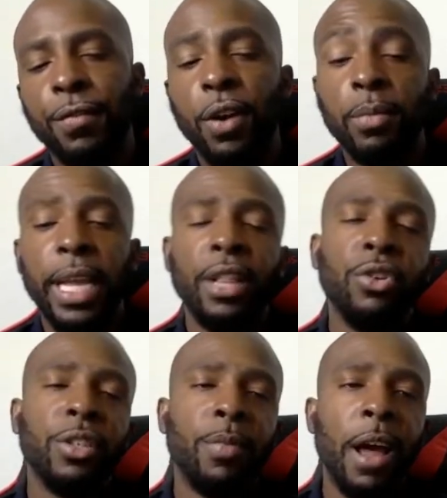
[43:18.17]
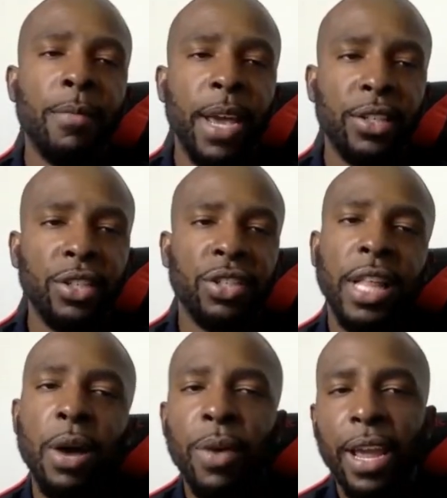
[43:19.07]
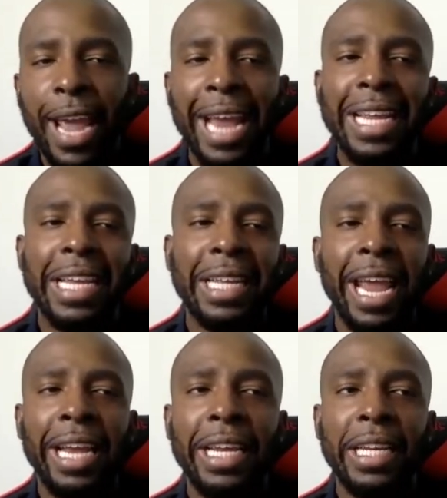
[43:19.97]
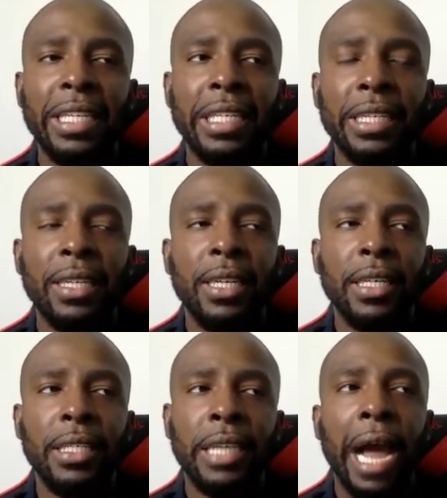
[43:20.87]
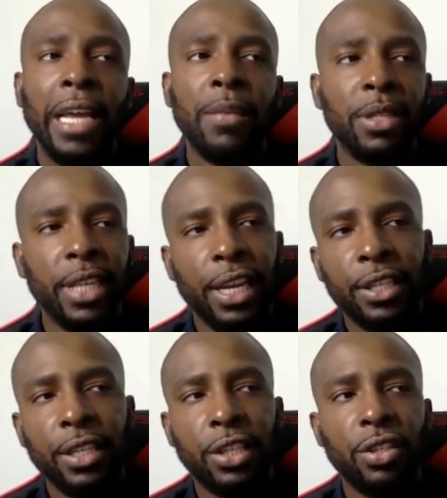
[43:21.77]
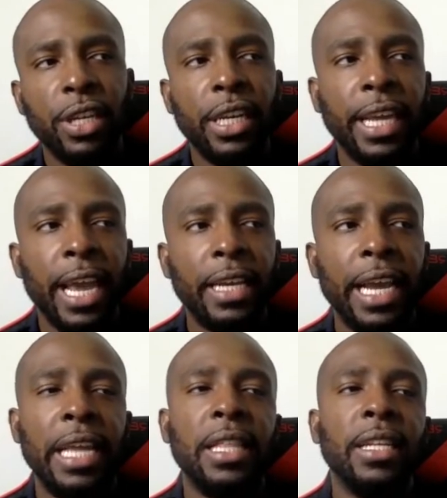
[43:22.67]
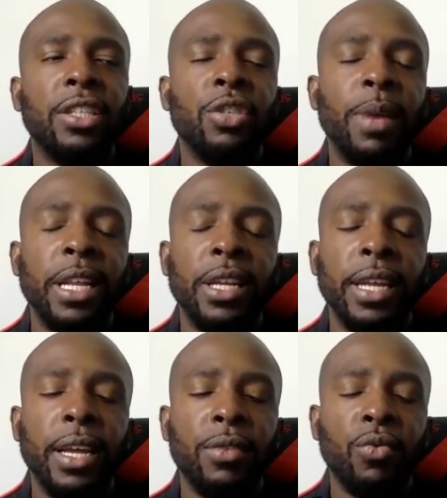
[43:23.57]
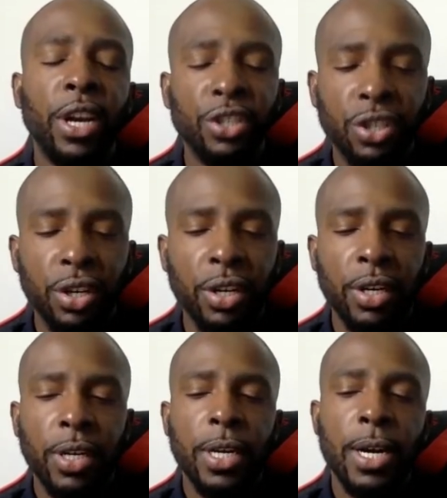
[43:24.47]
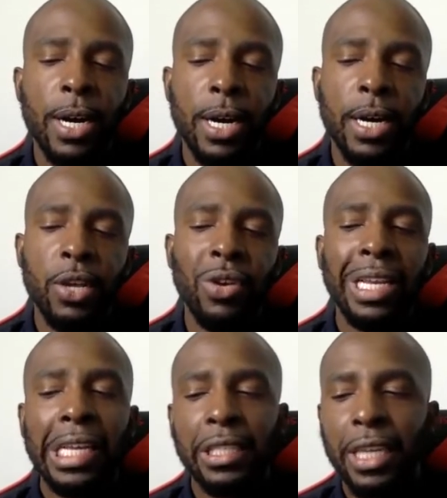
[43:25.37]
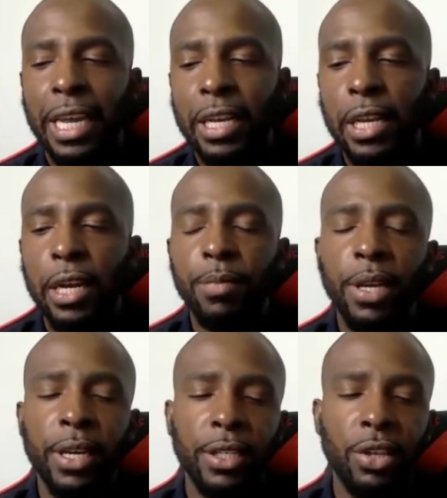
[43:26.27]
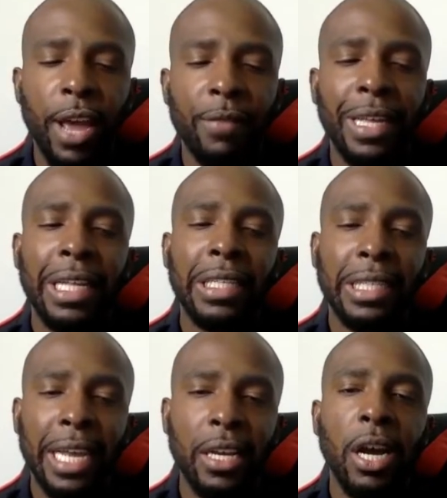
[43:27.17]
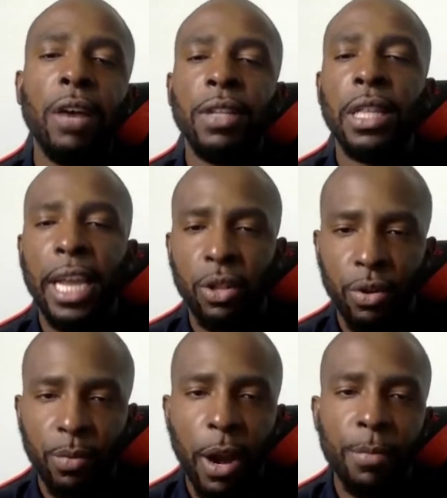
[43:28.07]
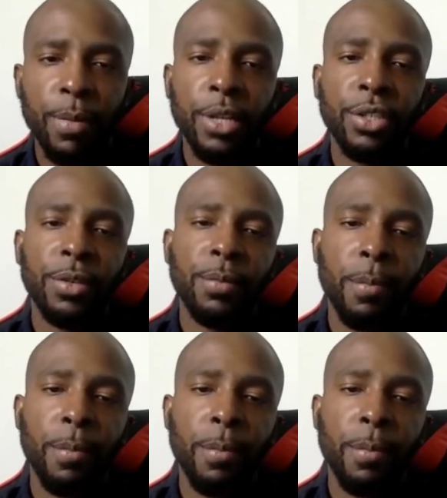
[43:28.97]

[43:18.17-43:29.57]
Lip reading: from landlords and property managers, so that way any documentation that you need to get, anything that you may need to get registered, you can easily get it done because you have the consent of the landlord or property manager.